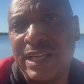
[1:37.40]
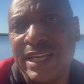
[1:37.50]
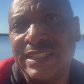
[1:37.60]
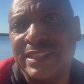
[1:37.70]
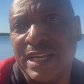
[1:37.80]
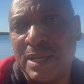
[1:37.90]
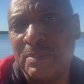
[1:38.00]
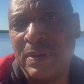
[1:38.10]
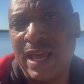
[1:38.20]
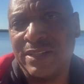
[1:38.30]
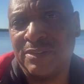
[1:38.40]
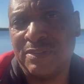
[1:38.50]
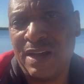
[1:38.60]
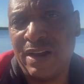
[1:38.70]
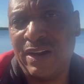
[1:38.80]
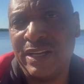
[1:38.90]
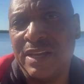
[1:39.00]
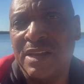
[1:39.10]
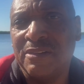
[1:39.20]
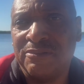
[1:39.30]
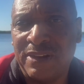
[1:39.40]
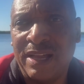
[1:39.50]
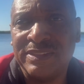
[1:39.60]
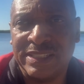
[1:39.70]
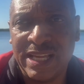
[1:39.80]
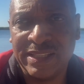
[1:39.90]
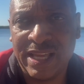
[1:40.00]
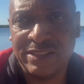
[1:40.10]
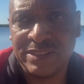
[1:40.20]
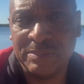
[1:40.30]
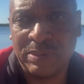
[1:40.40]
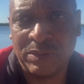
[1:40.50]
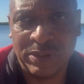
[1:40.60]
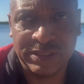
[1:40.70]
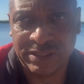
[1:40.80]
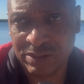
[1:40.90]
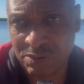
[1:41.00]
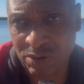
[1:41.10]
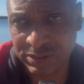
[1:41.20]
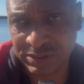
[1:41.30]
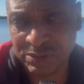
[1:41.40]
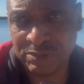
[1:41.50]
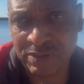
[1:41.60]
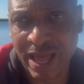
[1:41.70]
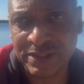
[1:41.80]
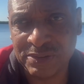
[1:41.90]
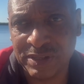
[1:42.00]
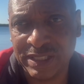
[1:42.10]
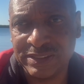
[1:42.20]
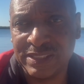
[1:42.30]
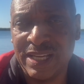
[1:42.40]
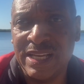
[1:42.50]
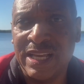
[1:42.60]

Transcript: is the impact of hiring 5,000 to 10,000 employees across two factories